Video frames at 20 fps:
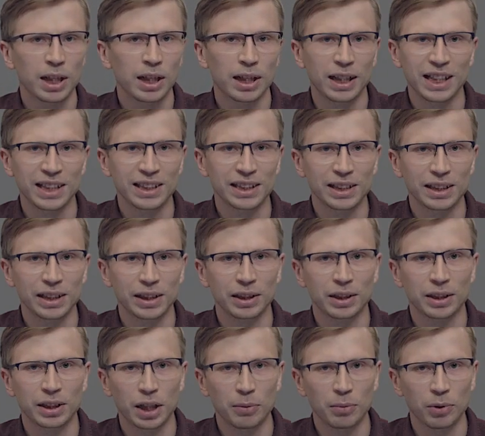let's say a
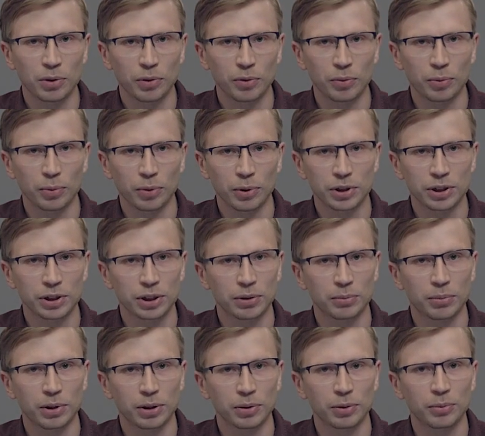couple of words
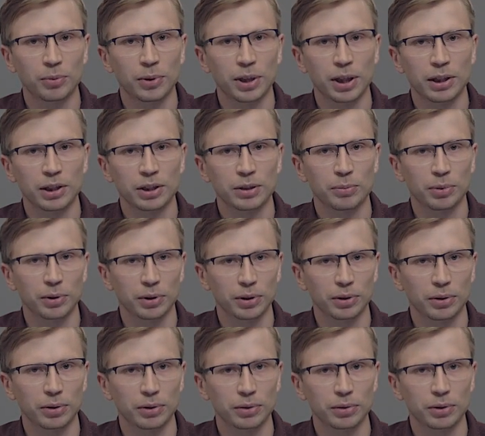about wireless
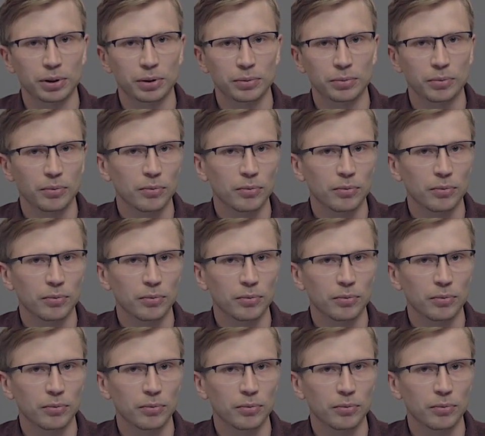protocols.